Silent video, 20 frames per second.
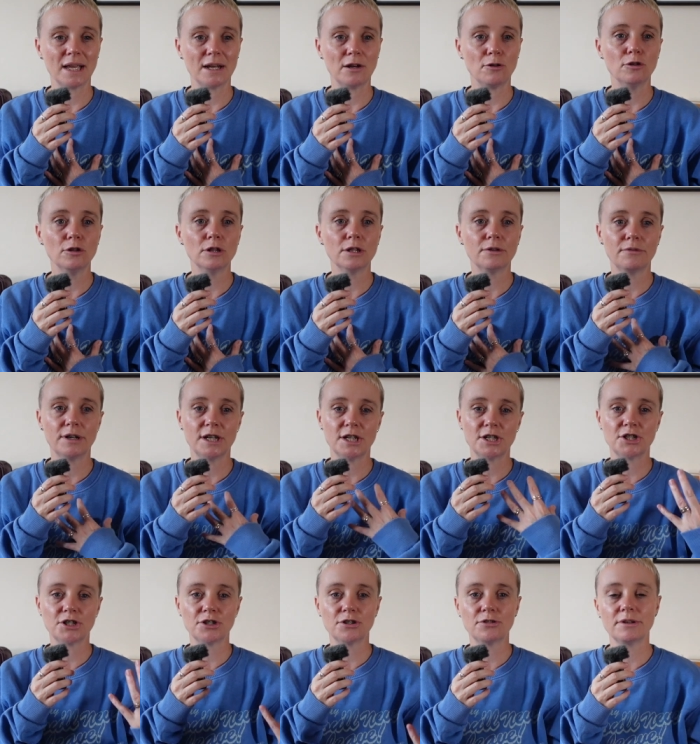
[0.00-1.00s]
and all the
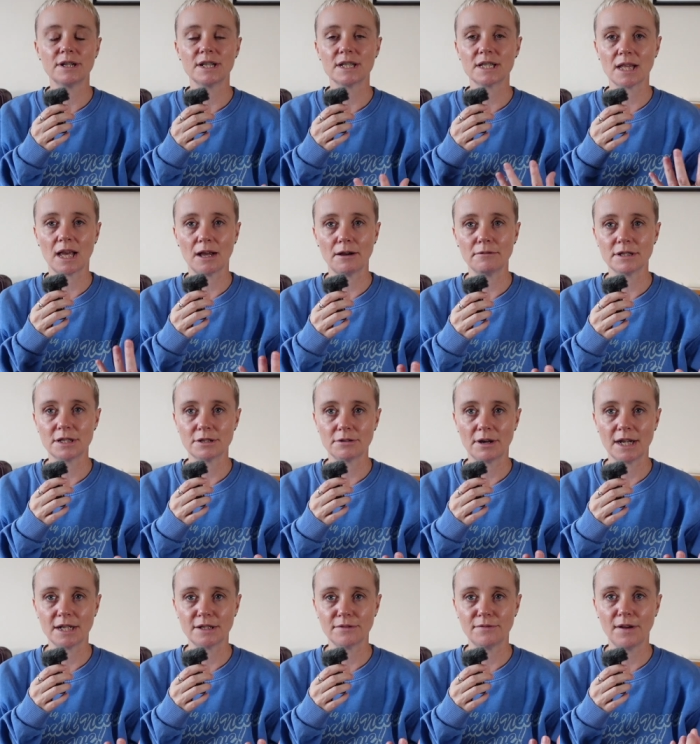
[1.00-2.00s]
reassurance that I was
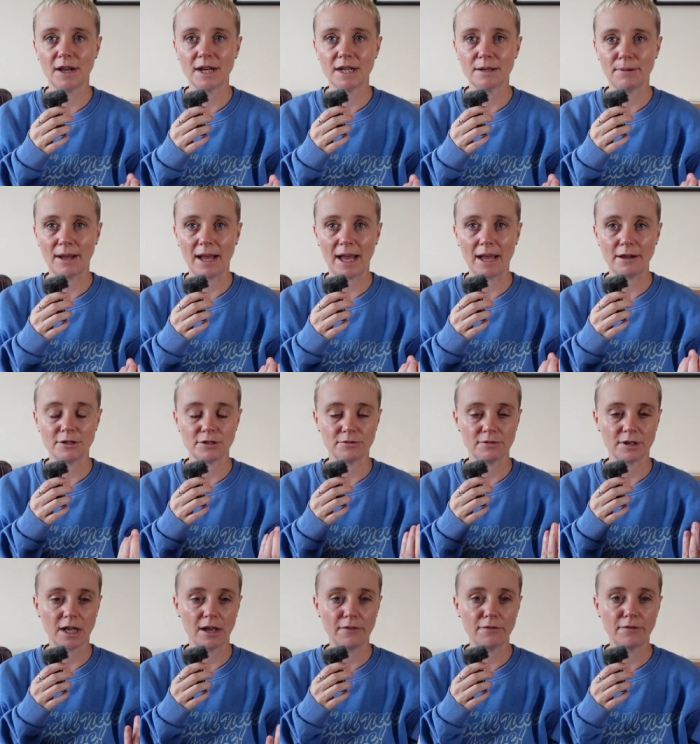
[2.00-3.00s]
trying to find about how to
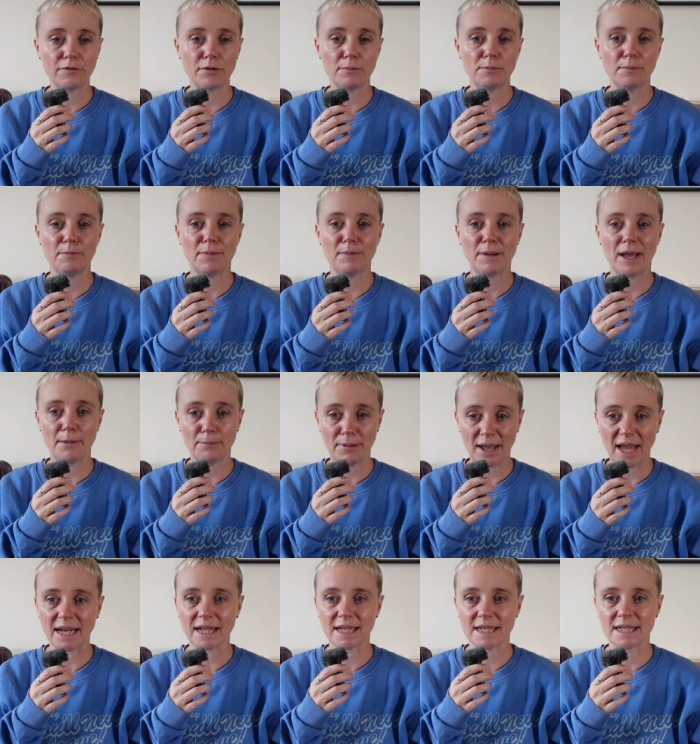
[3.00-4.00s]
recover from a
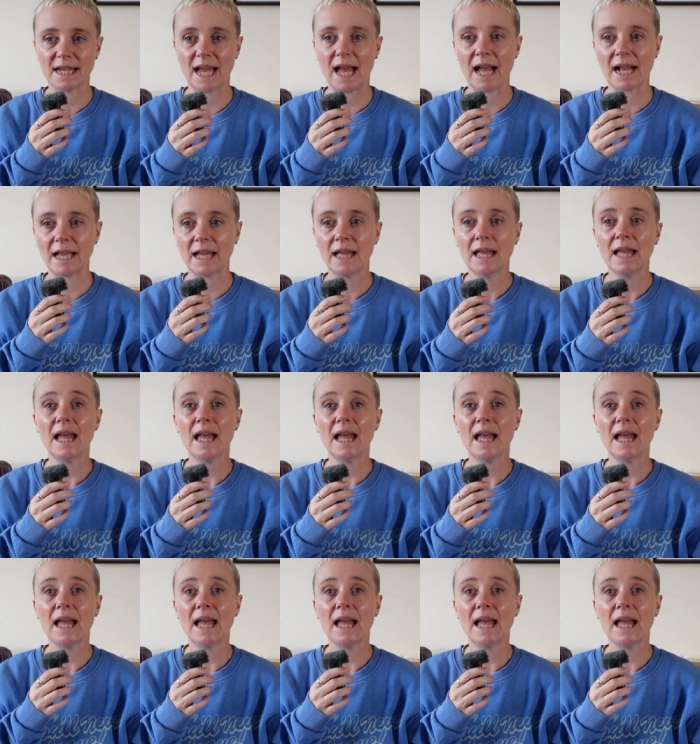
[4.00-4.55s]
panic attack